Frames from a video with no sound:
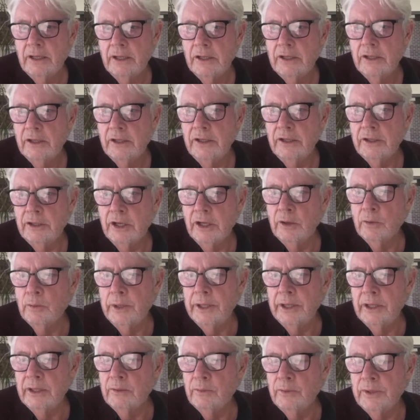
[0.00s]
you know,
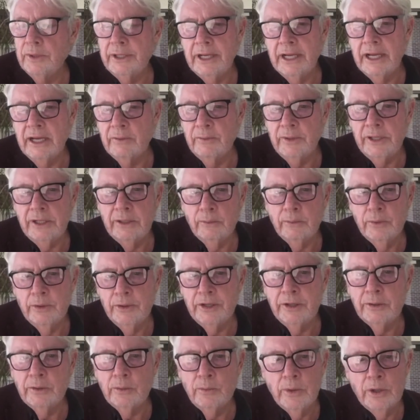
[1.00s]
we're
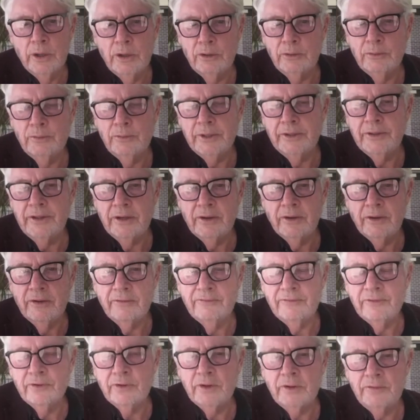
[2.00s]
in a world where there are
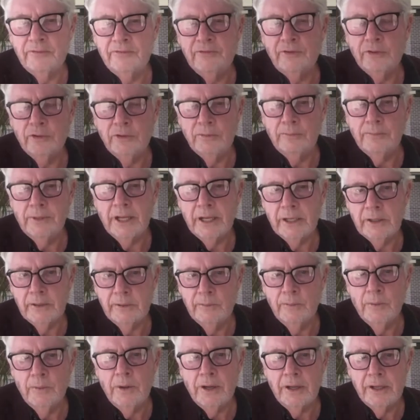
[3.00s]
very few black
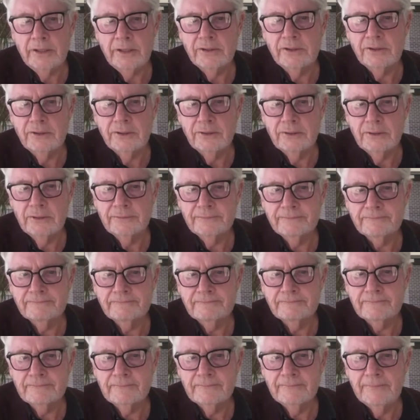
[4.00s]
and whites.
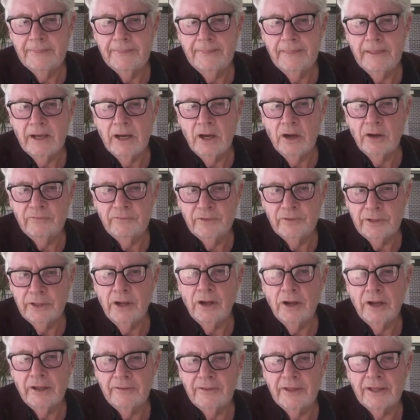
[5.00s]

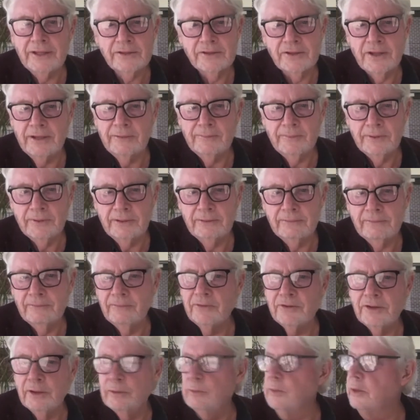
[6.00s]
Overnight, that's happened.
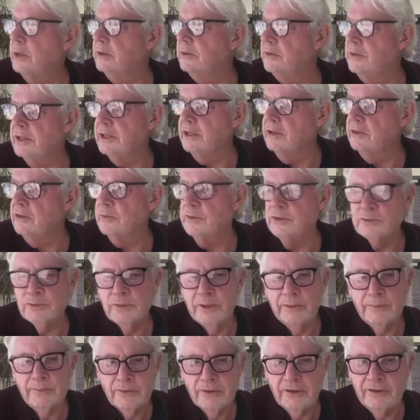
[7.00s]
So where things which
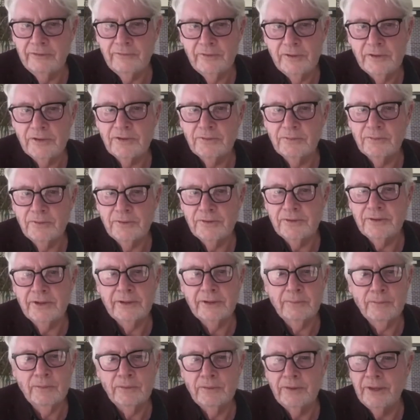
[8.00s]
we previously
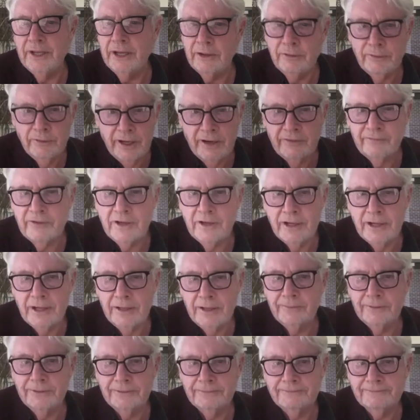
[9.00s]
said, well, that'll never happen,
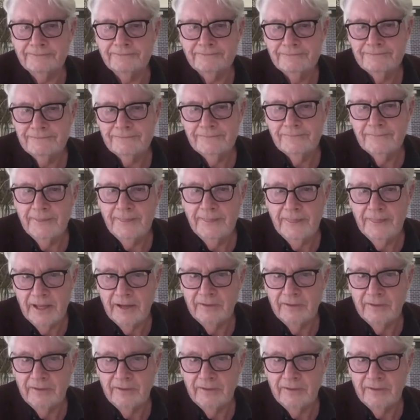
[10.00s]
they've